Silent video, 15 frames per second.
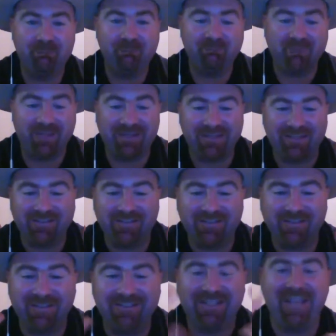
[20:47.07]
is the
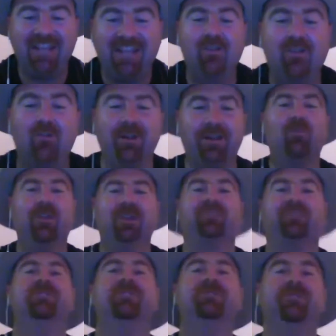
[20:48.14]
10 quick
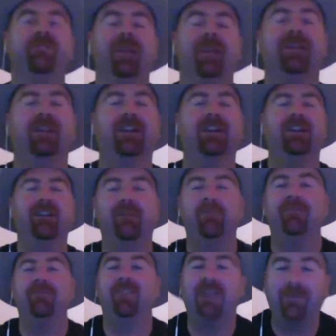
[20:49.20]
questions with Bender. Are you up
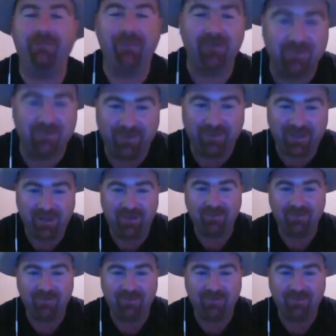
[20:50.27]
for doing that?